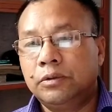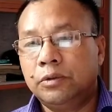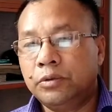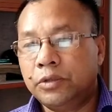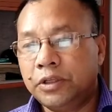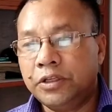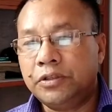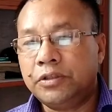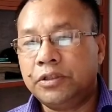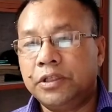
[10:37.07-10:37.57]

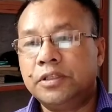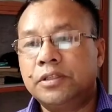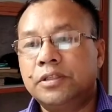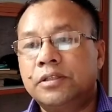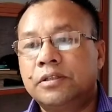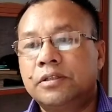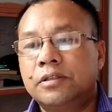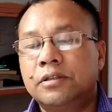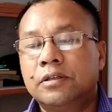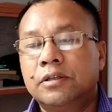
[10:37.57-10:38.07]

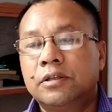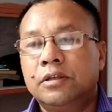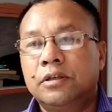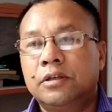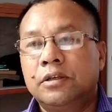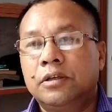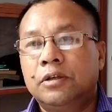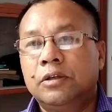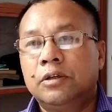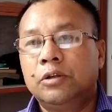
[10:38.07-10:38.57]
Lucretius.
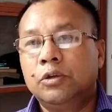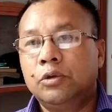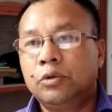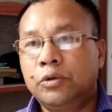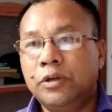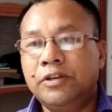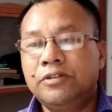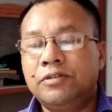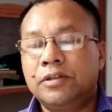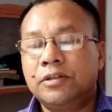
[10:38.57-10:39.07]

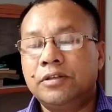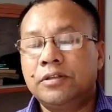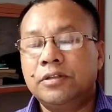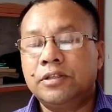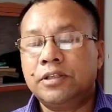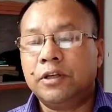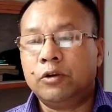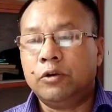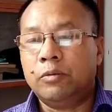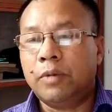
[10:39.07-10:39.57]
Lucretius
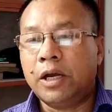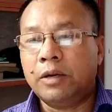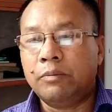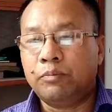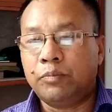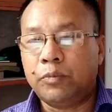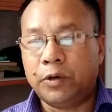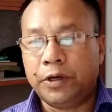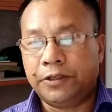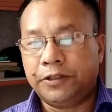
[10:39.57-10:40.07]
is a
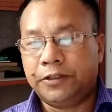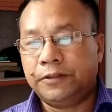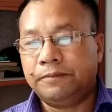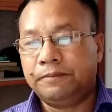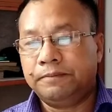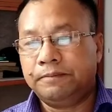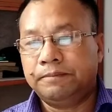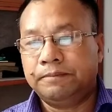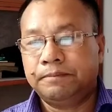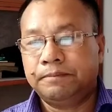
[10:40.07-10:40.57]
Roman poet.